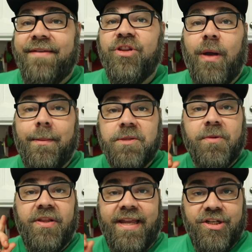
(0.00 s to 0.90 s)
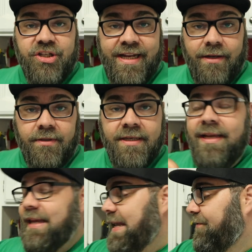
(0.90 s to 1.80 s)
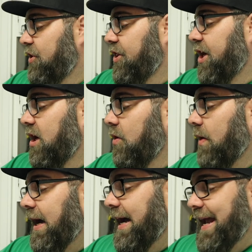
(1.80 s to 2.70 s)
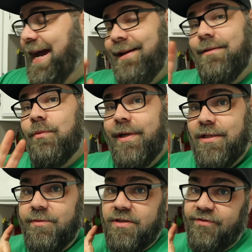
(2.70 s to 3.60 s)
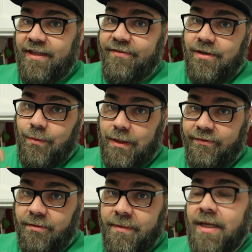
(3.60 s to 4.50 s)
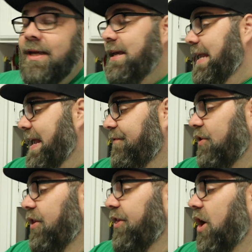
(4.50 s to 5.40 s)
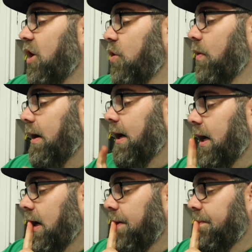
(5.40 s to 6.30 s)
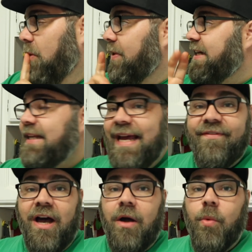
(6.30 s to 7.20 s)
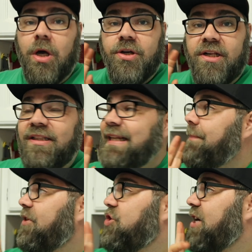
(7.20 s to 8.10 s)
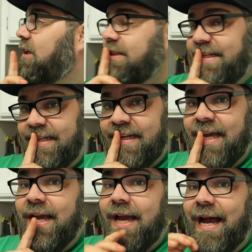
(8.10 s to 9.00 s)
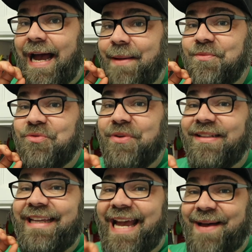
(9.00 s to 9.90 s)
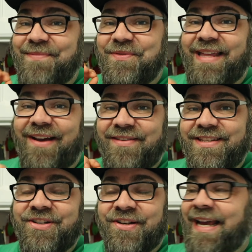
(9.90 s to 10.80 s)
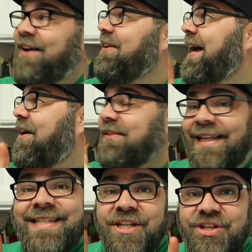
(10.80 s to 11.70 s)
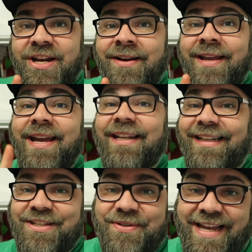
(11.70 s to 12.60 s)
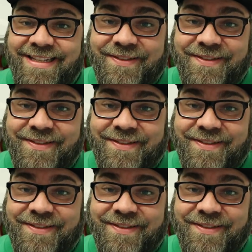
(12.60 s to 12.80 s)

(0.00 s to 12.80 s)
even though I almost burned the kitchen down, even though I added way too much flavor on one of them, even though um, we didn't have hot water to clean up the gelatin, I'm really happy with how these turned out. Now, let's get Sherri, let's go test